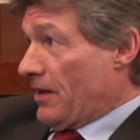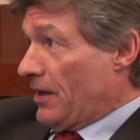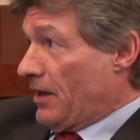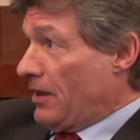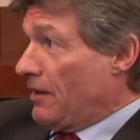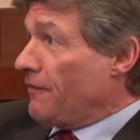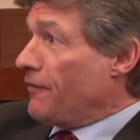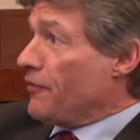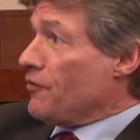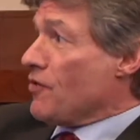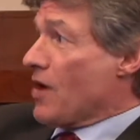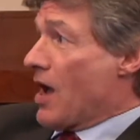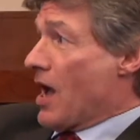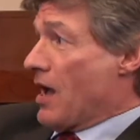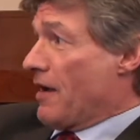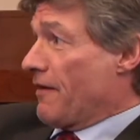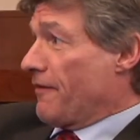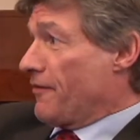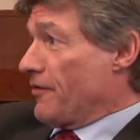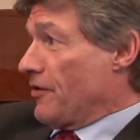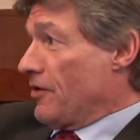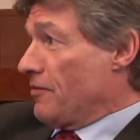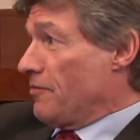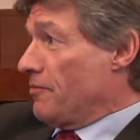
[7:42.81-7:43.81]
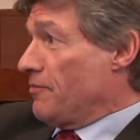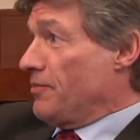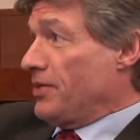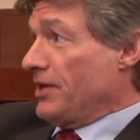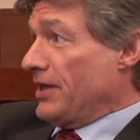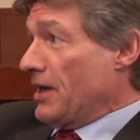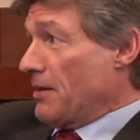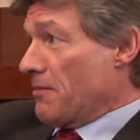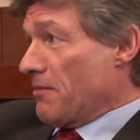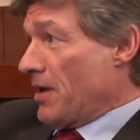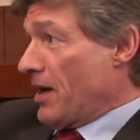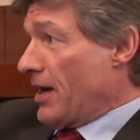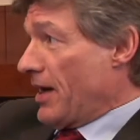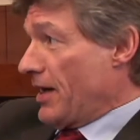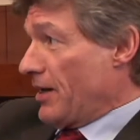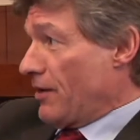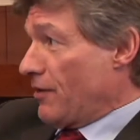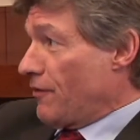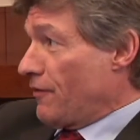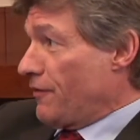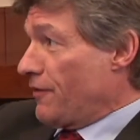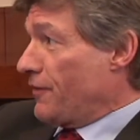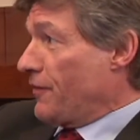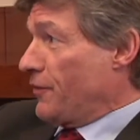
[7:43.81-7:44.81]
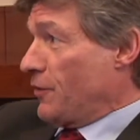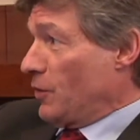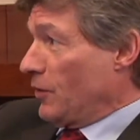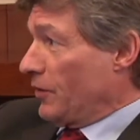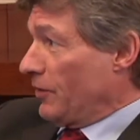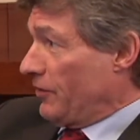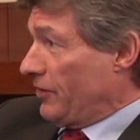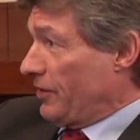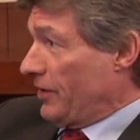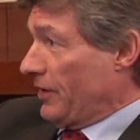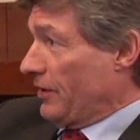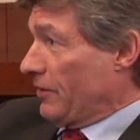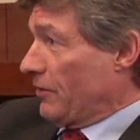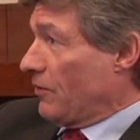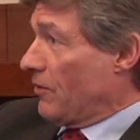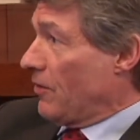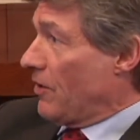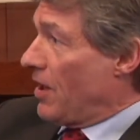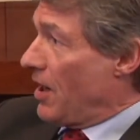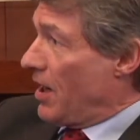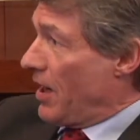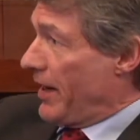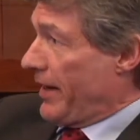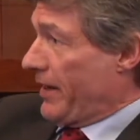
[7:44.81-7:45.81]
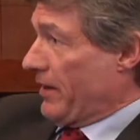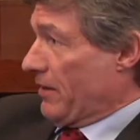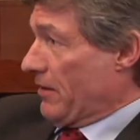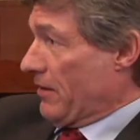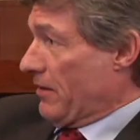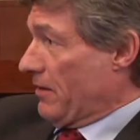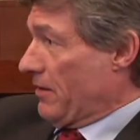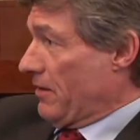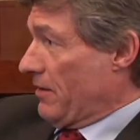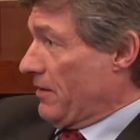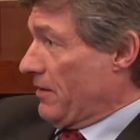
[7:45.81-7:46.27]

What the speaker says: if you have a BMI of 40 or higher,